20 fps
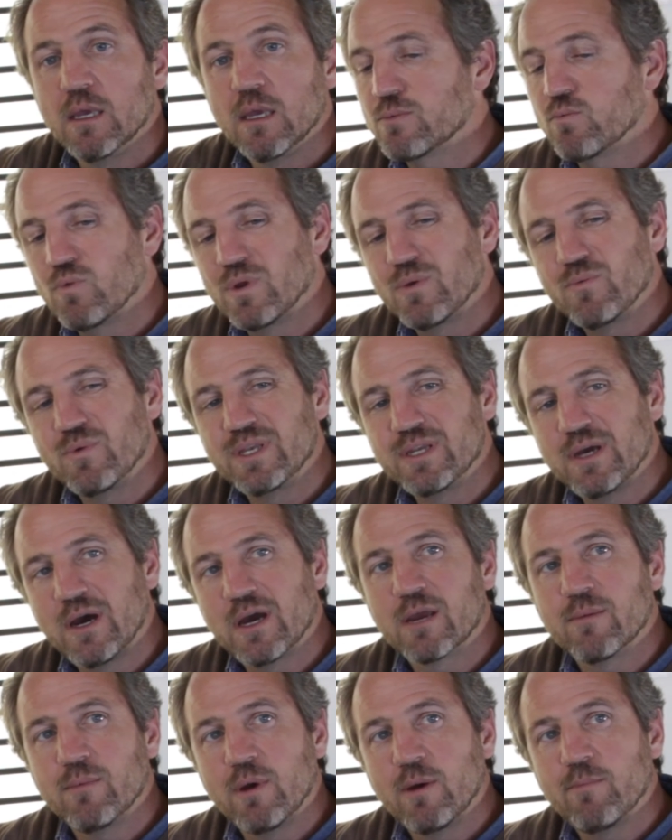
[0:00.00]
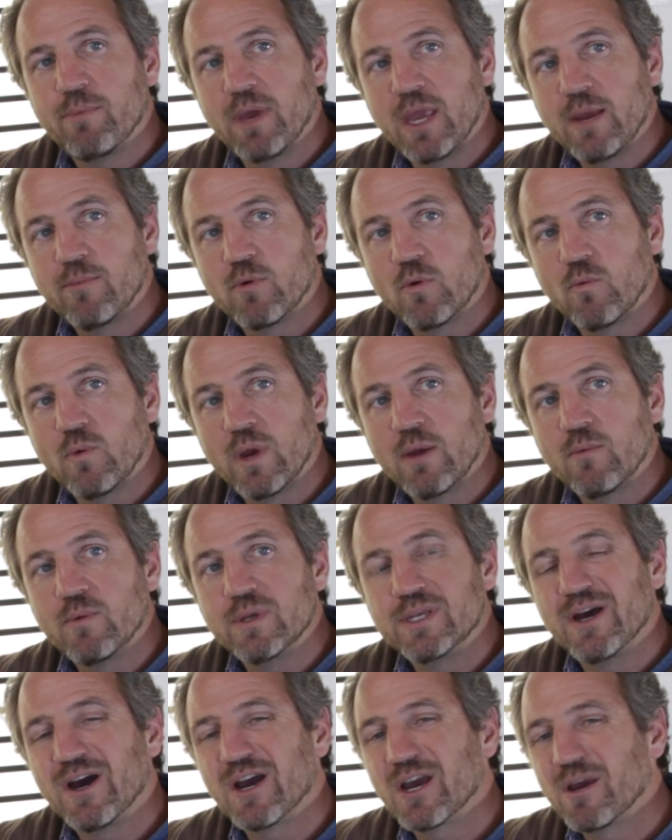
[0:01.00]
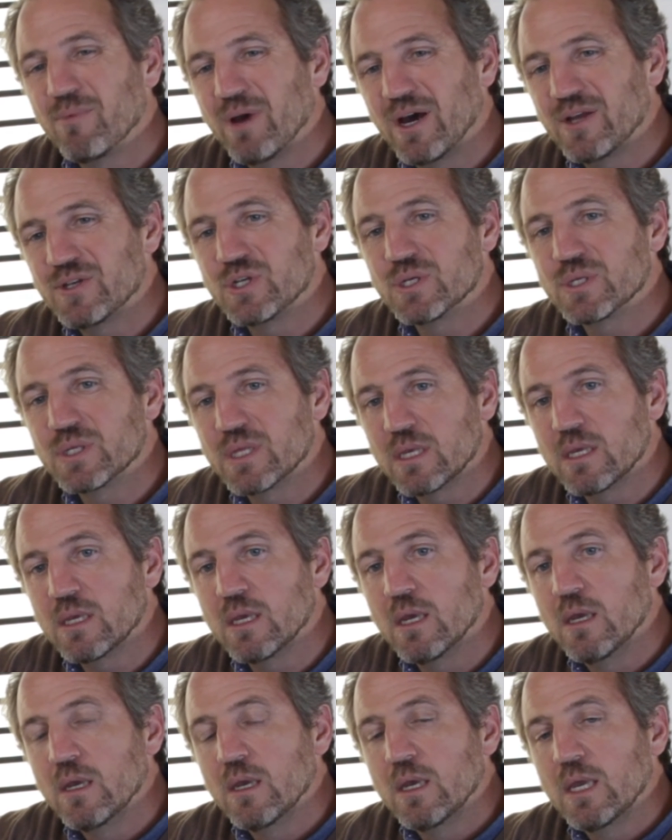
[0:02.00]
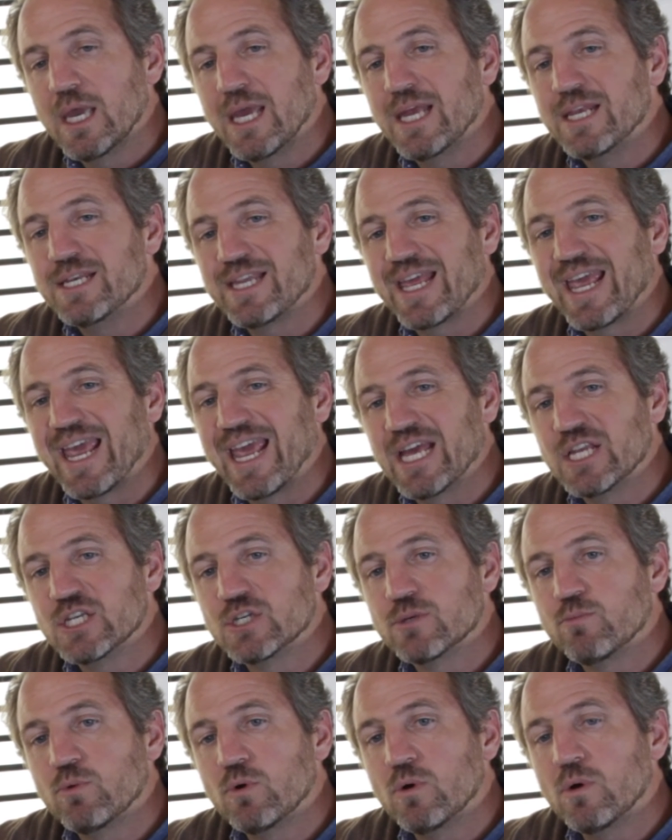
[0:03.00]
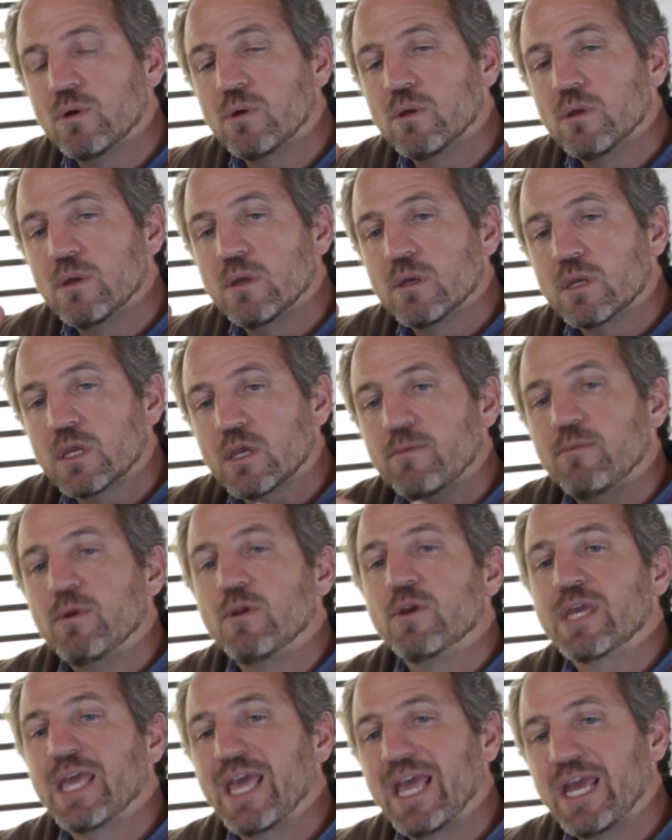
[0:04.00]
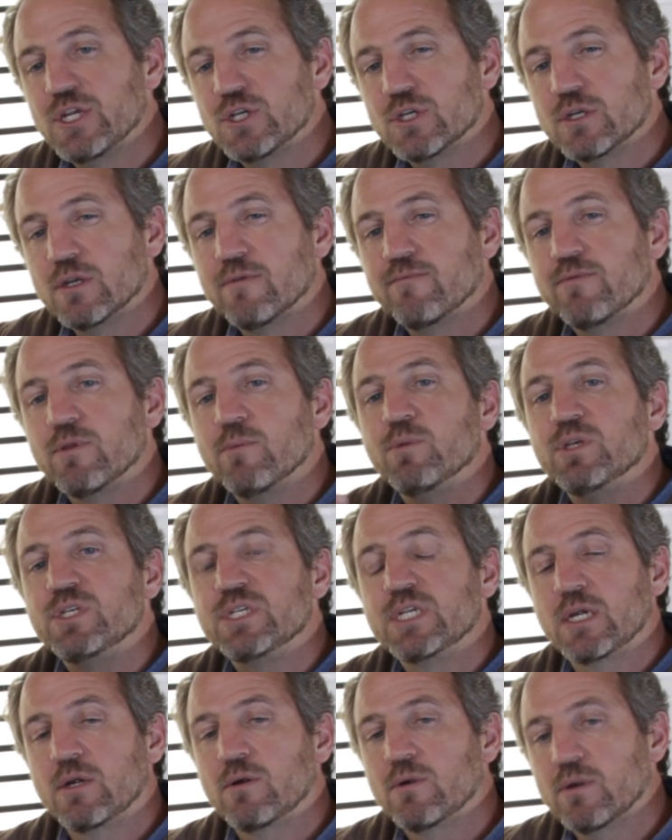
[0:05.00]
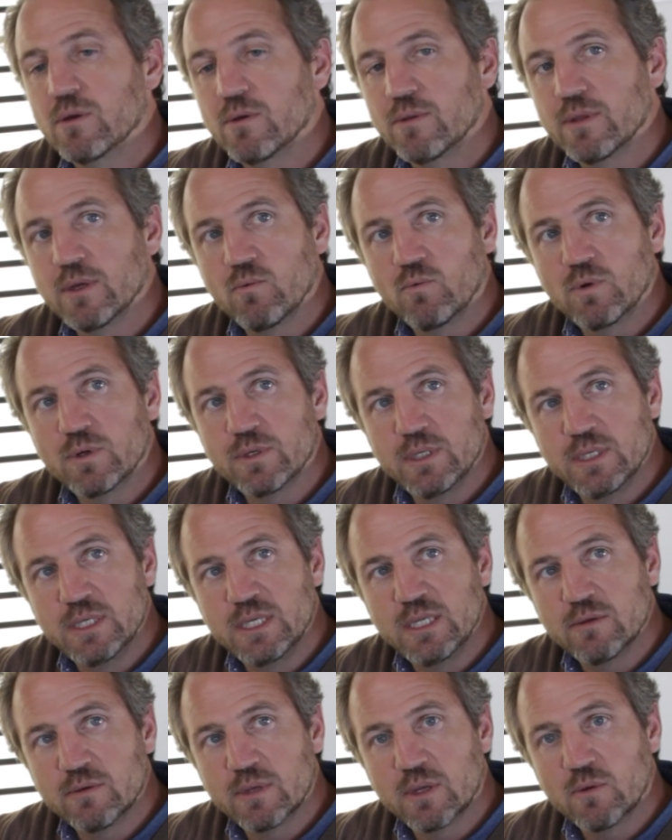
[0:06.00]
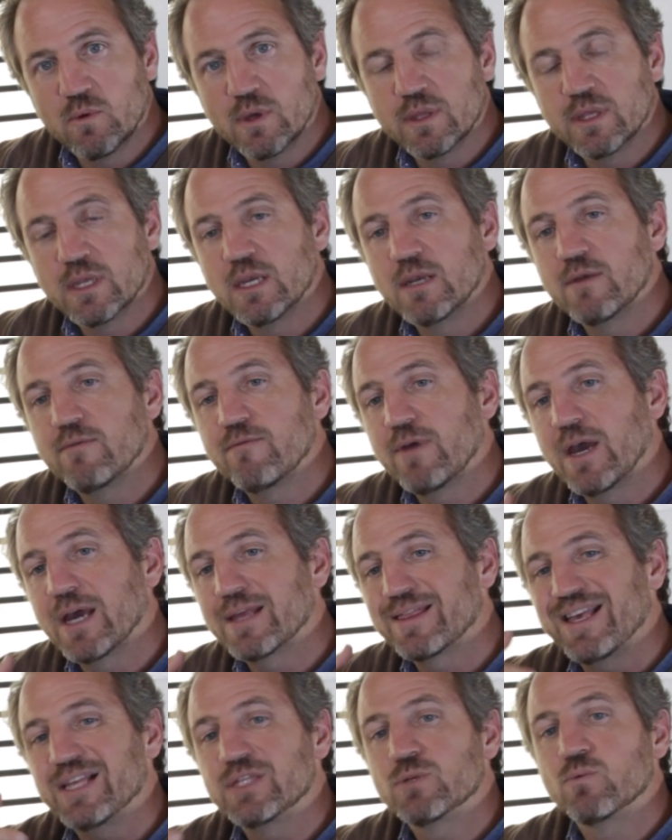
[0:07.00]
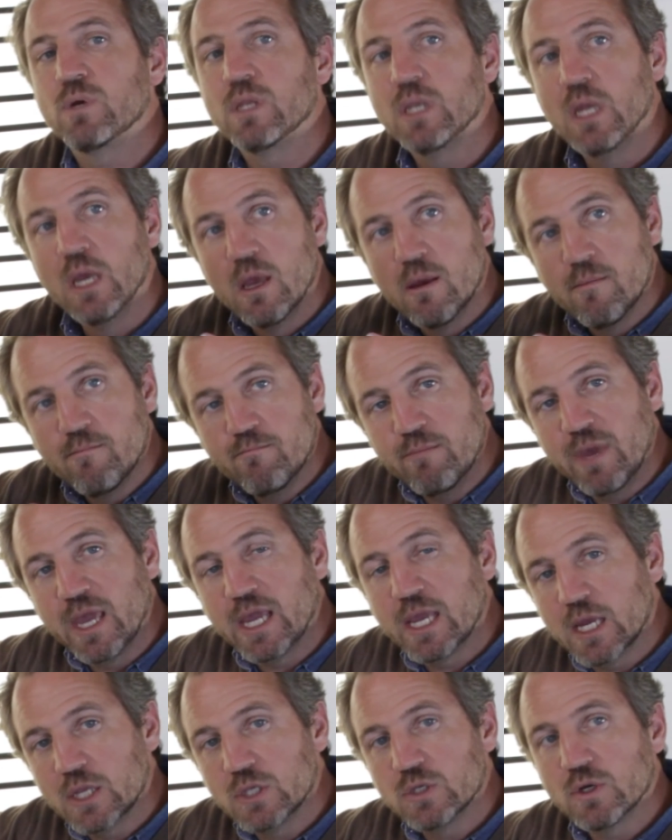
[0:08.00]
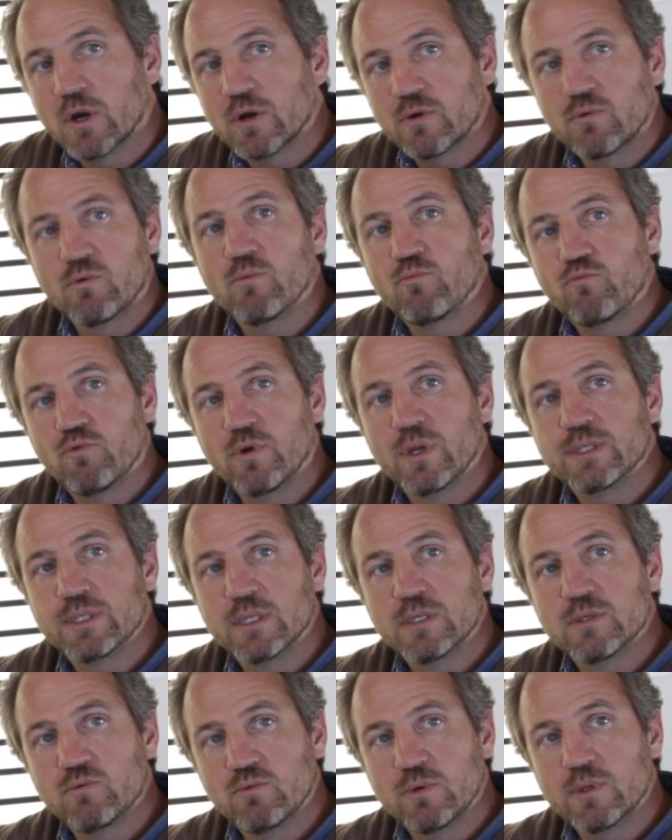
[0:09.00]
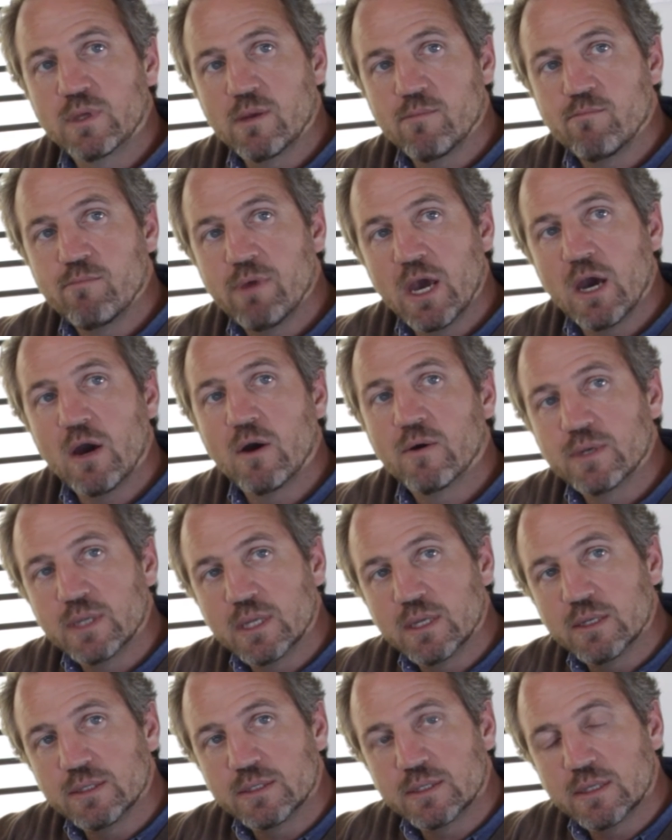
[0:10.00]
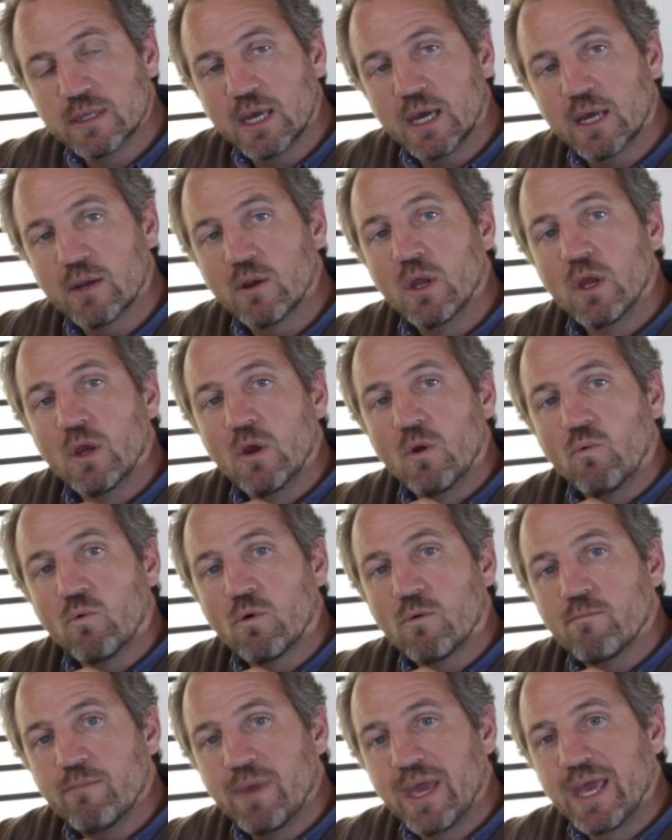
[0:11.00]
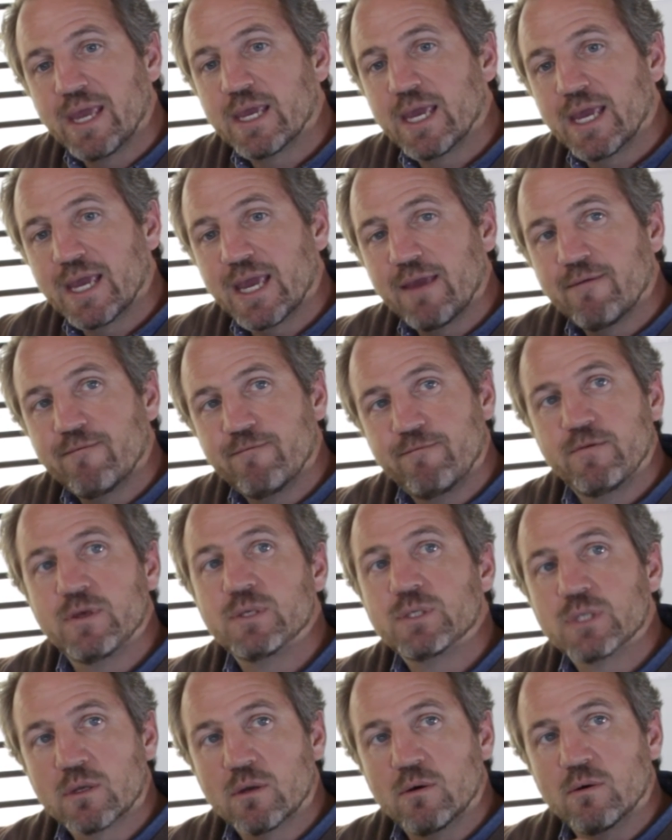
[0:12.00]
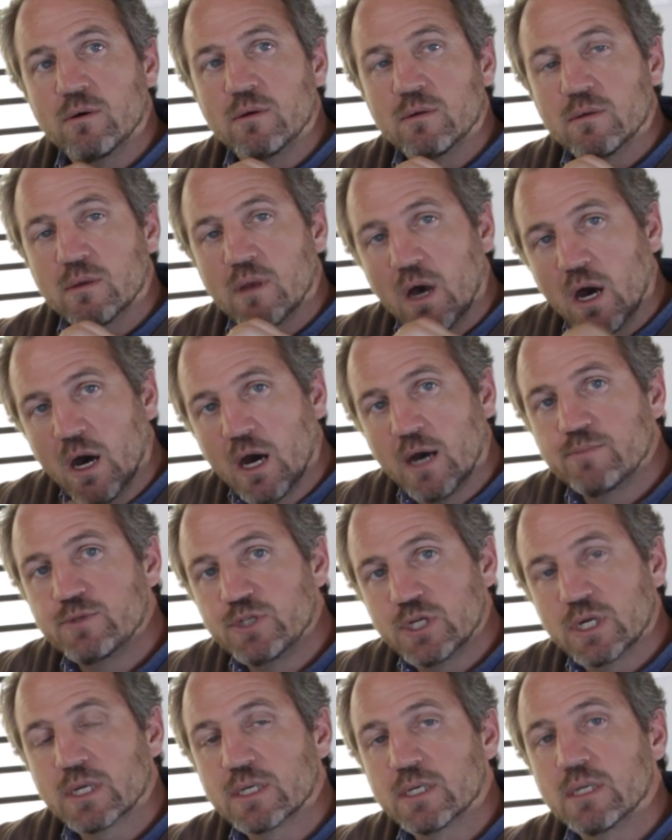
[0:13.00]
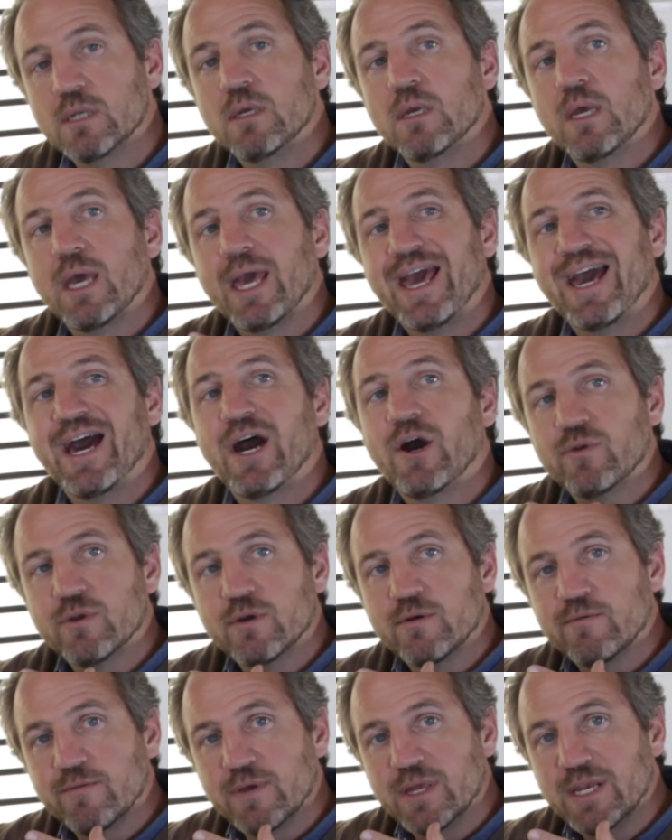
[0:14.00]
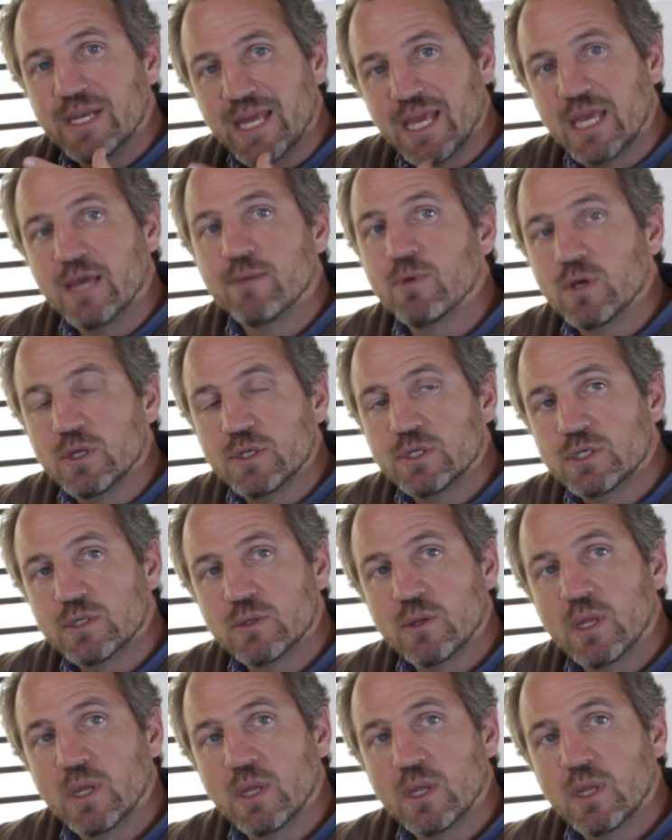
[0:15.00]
When we talk about paper weight, we talk about just the intangible communication of the material that we're dealing with. And in fact, that's what making darkroom prints is really about, is that we're making a physical object out of an image.